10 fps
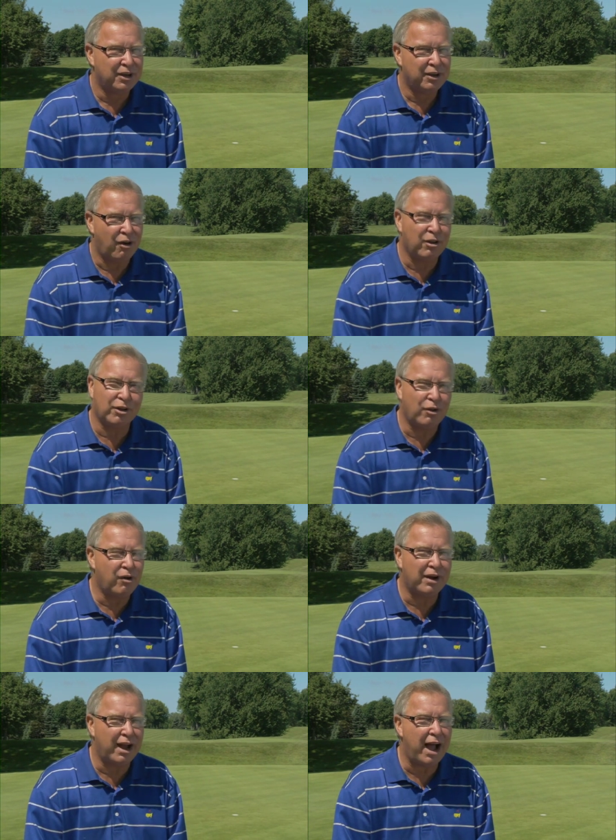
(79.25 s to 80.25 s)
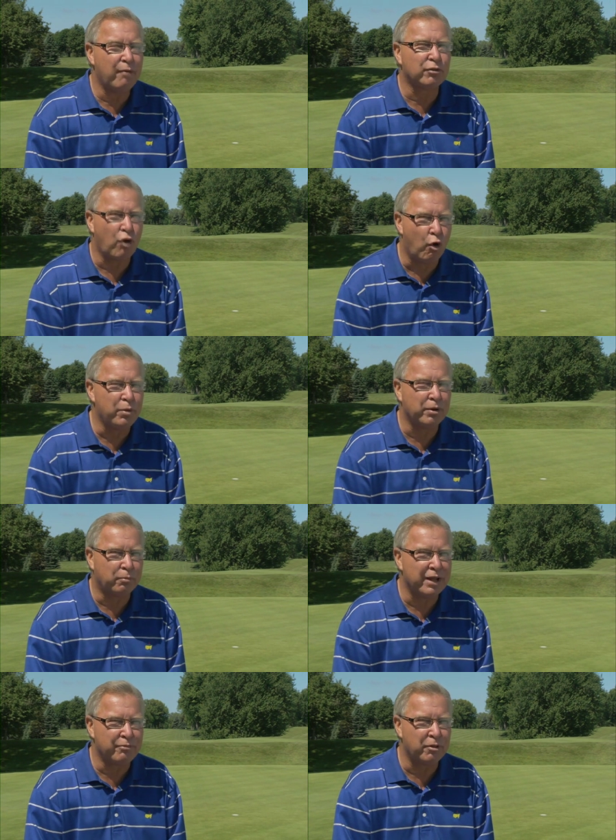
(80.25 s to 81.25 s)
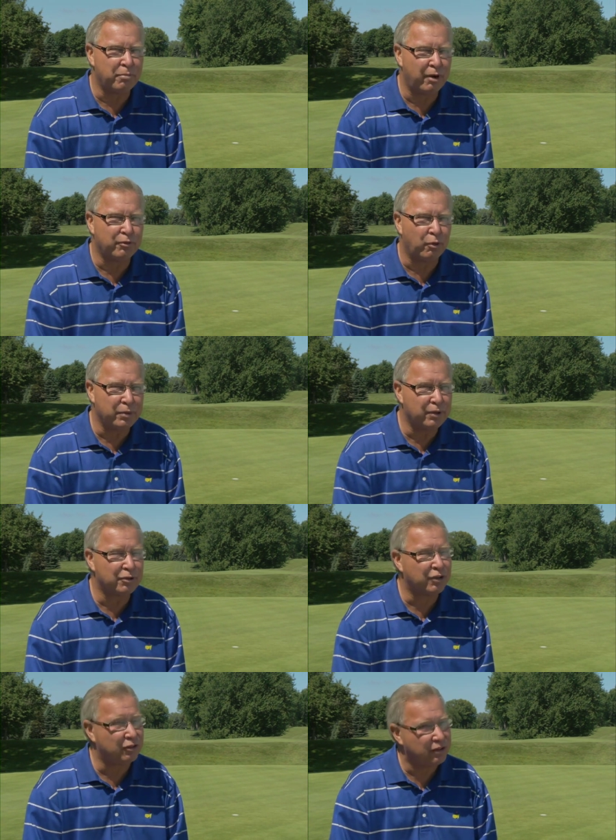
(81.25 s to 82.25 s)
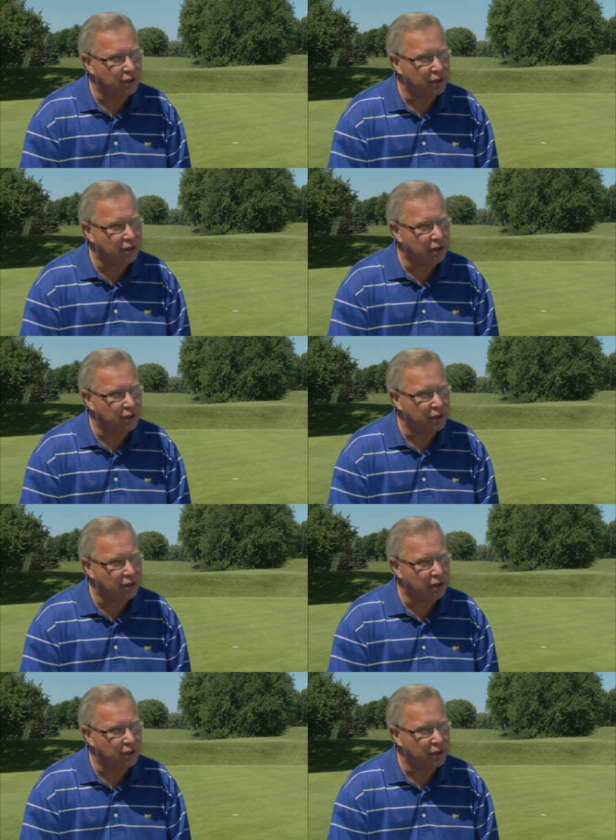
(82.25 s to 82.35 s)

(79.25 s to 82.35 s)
All along, I was hoping to play for the Buffalo Bills because,